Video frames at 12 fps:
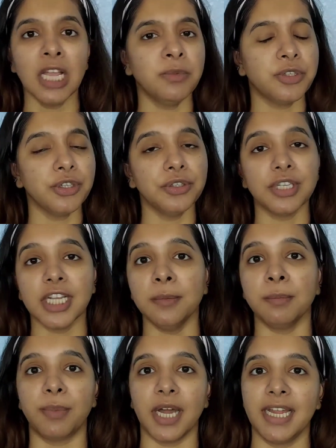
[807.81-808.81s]
I'm sure you
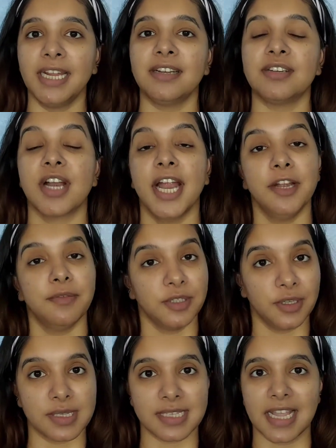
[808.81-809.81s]
can buy it, try it for
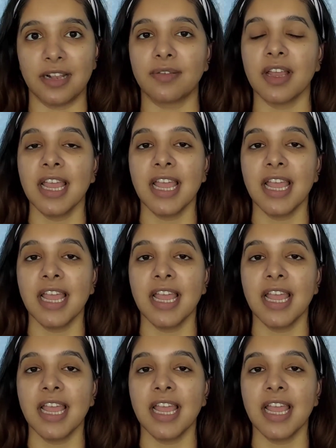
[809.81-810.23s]
yourself,